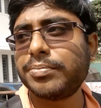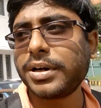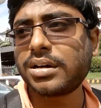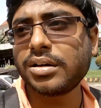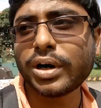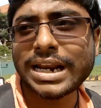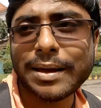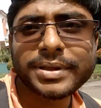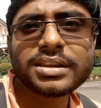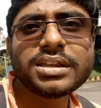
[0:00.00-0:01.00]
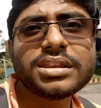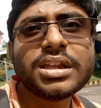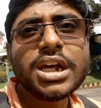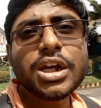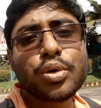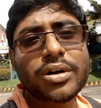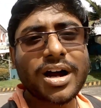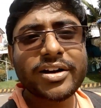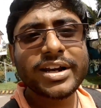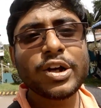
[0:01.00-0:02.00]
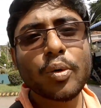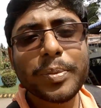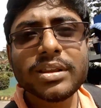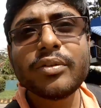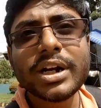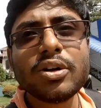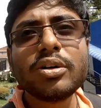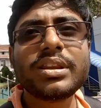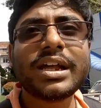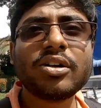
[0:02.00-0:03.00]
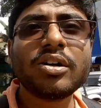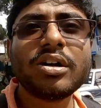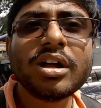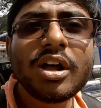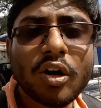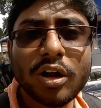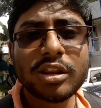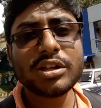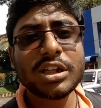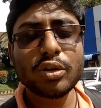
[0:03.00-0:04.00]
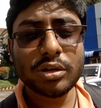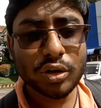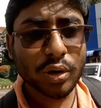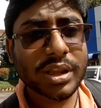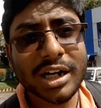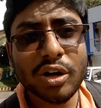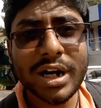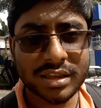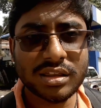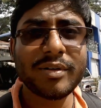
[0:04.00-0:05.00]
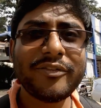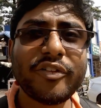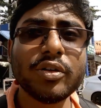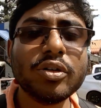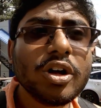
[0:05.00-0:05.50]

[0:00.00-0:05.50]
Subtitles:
but what happens is you can't really open the windows, and also the doors are not accessible for you.